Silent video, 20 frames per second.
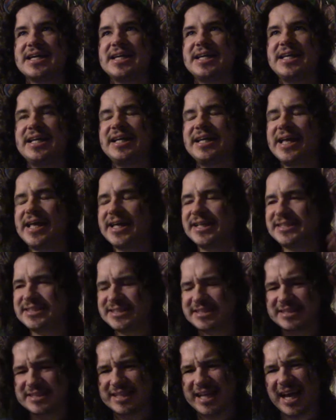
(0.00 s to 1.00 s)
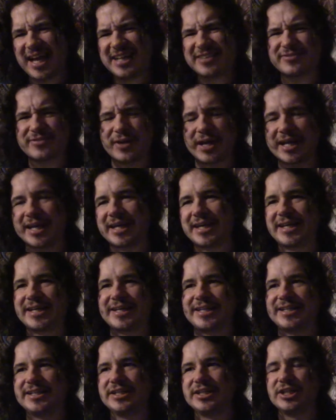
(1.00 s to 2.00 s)
it's kind of
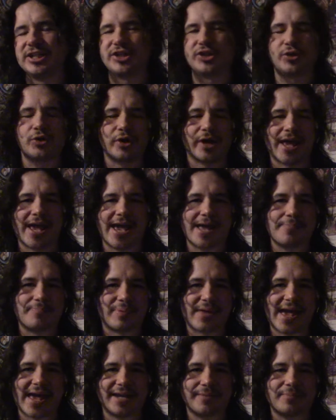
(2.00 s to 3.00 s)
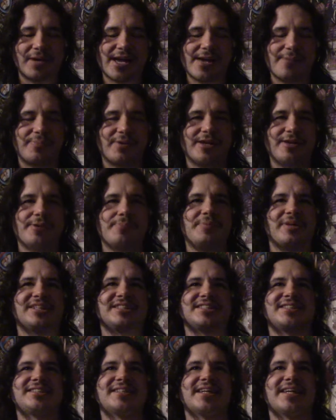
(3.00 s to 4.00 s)
good and bad in my opinion, because
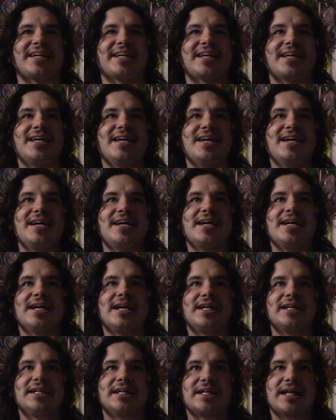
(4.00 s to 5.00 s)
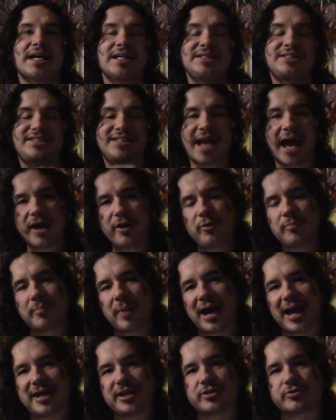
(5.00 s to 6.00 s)
it's see, I don't
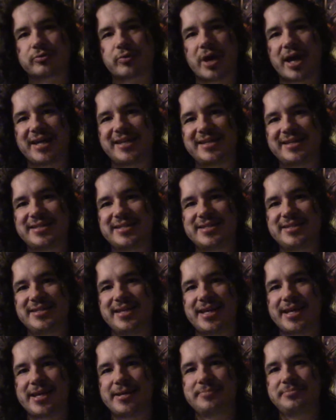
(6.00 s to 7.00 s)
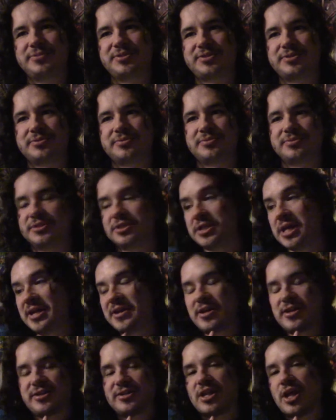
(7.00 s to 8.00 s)
mind grinding in games. In
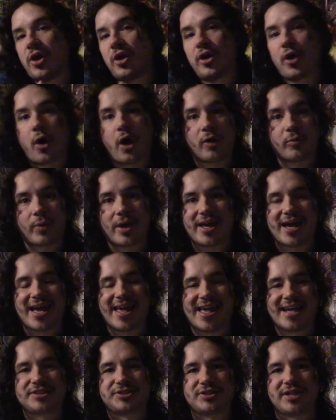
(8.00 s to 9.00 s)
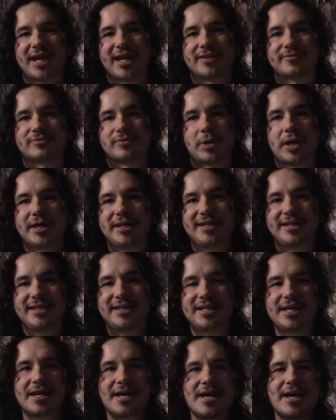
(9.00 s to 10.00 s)
an odd way, I actually kind of like it.
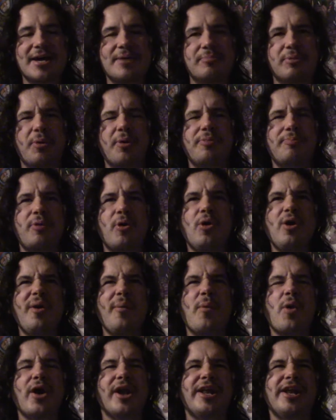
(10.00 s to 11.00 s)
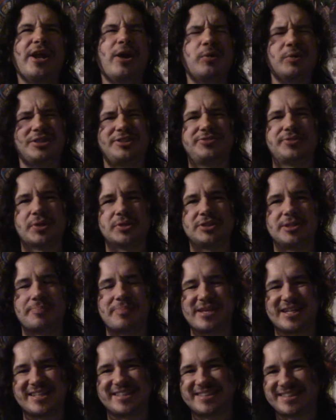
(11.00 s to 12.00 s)
But with Pokemon, it always felt a
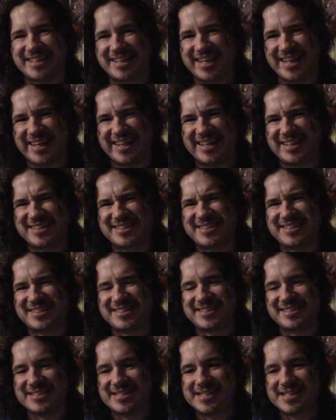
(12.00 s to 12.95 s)
bit tedious.